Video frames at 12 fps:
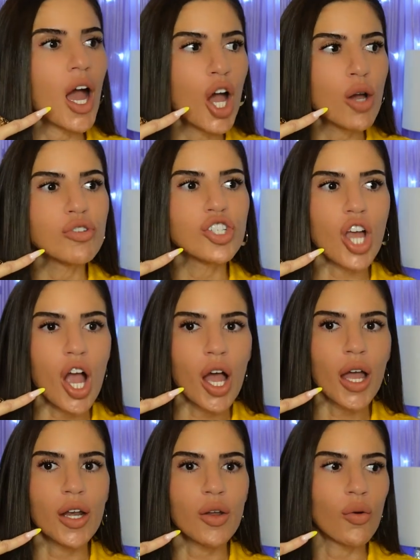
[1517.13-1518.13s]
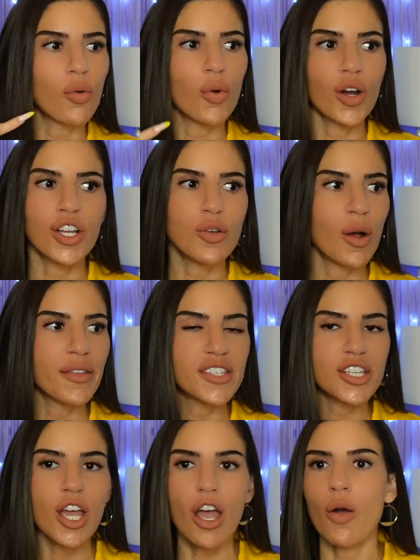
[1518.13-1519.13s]
oh, John, where do you want this
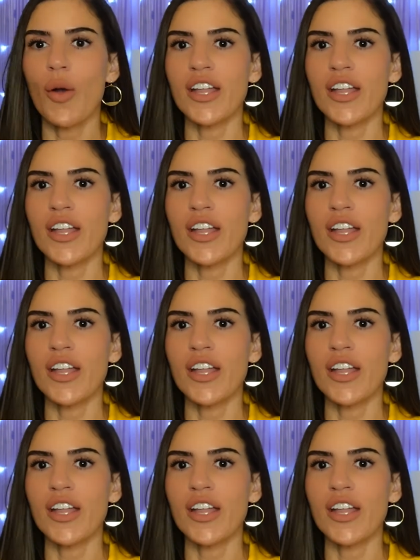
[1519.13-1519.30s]
to go?